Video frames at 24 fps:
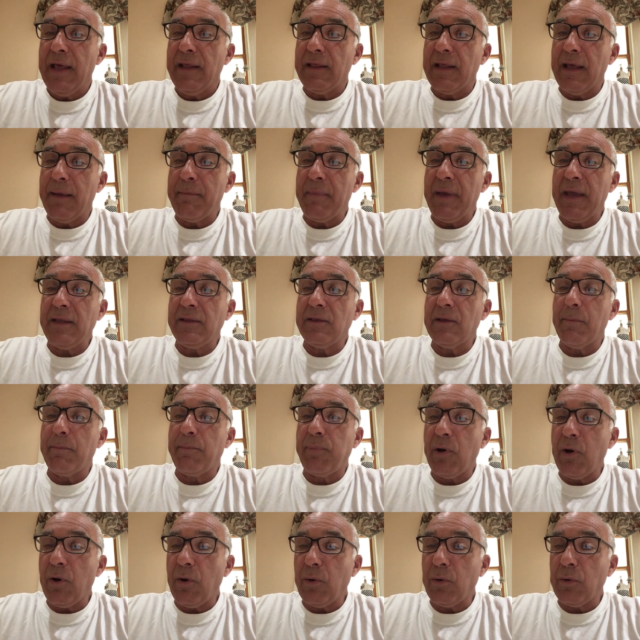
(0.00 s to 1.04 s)
They made the
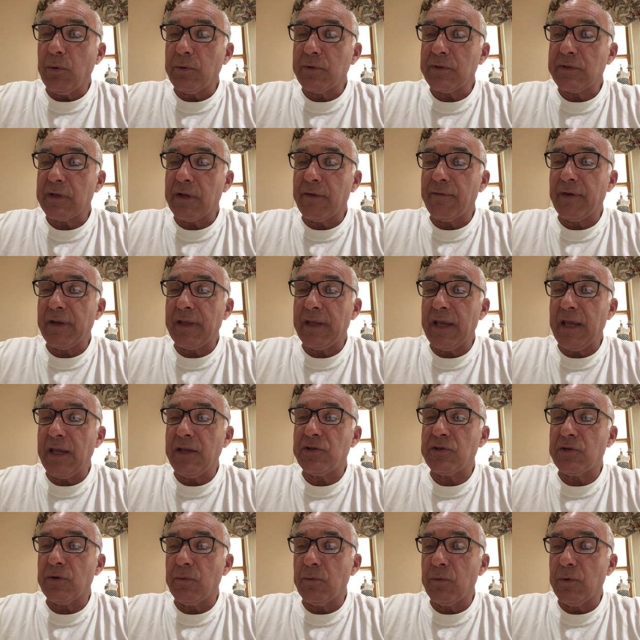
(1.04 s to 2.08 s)
poles of
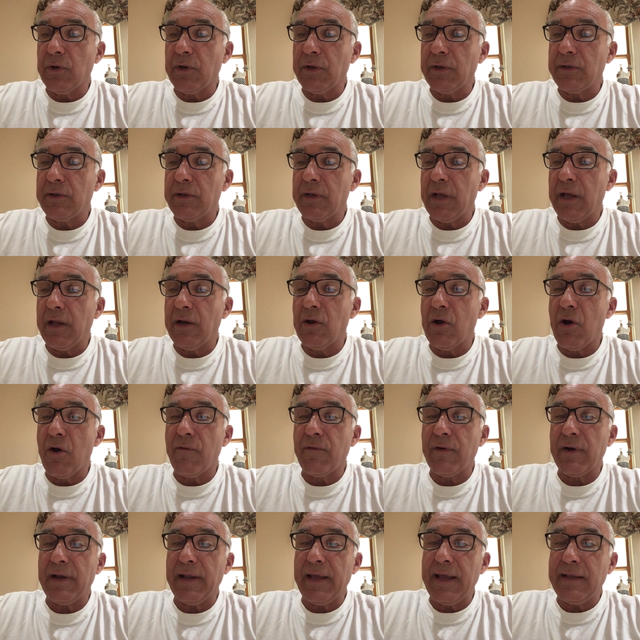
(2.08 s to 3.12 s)
acacia wood and
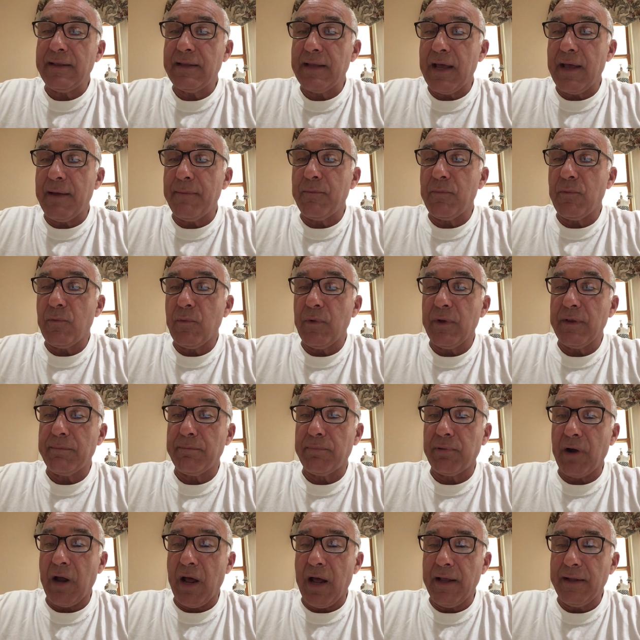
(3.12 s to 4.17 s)
overlaid them with
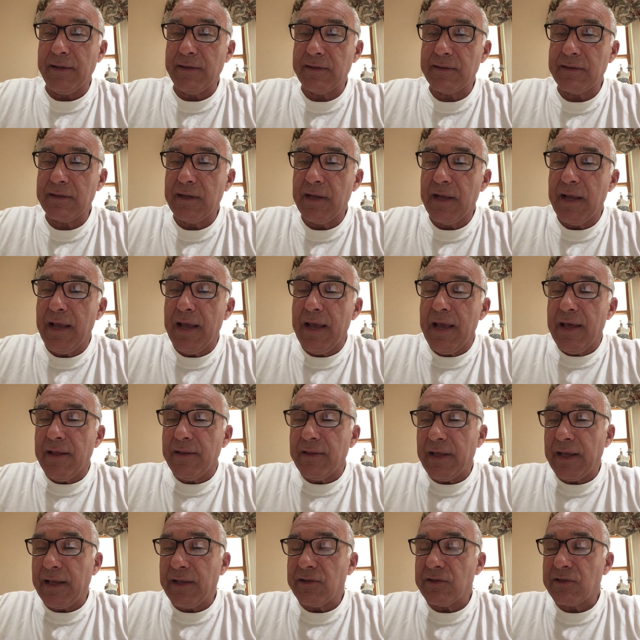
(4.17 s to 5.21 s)
bronze.
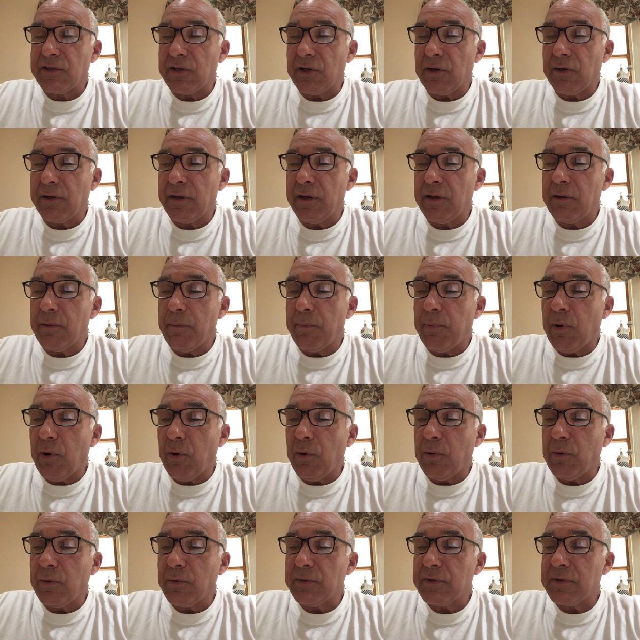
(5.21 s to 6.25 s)
They inserted the
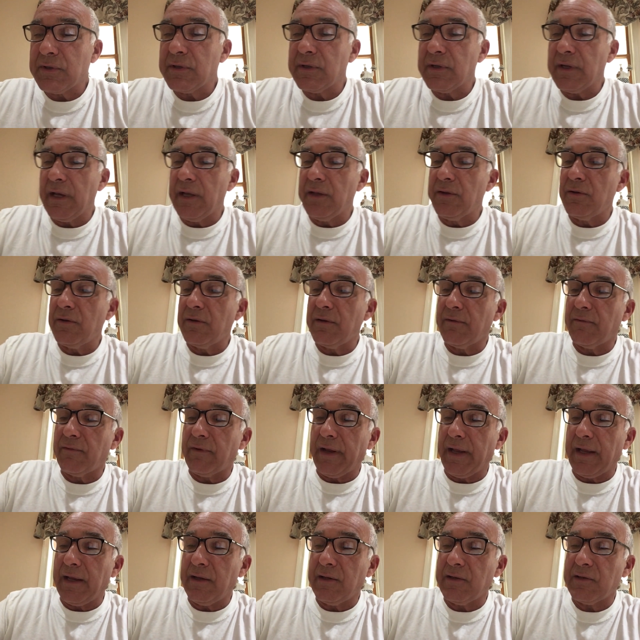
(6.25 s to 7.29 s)
poles into the
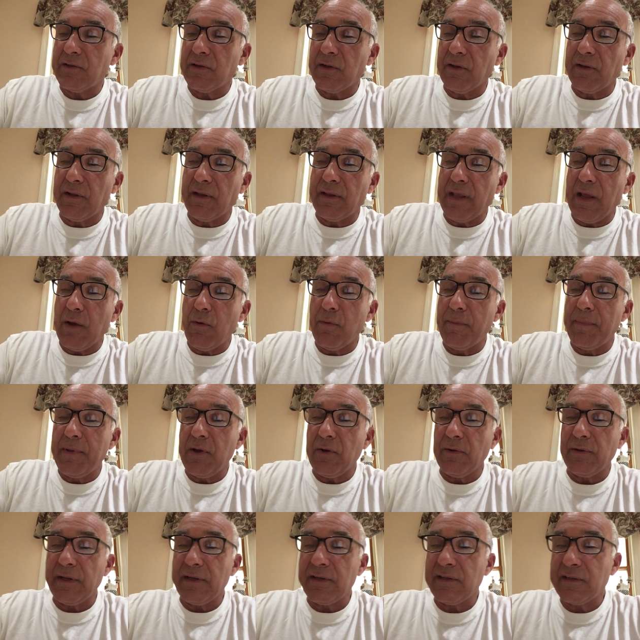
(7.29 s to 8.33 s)
ring so that they would be
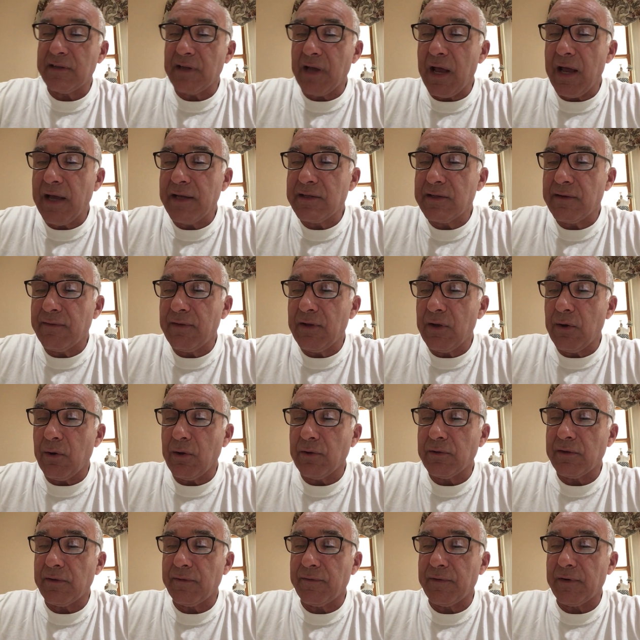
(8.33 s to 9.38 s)
on the sides of the
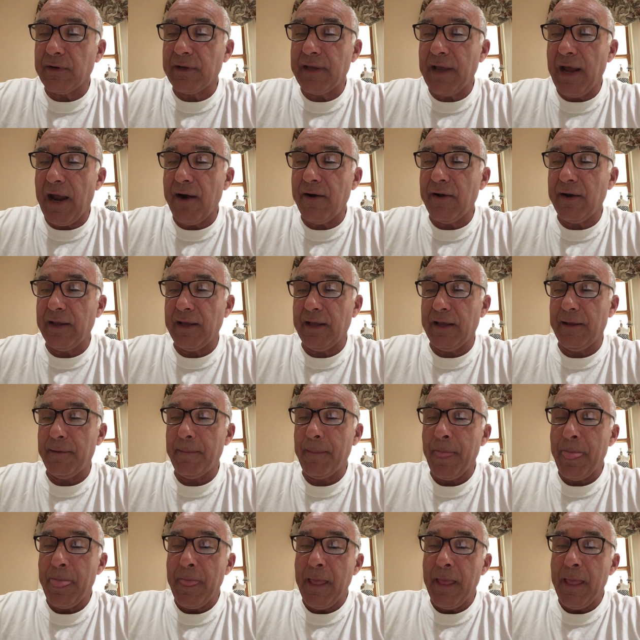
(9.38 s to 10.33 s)
altar for carrying it.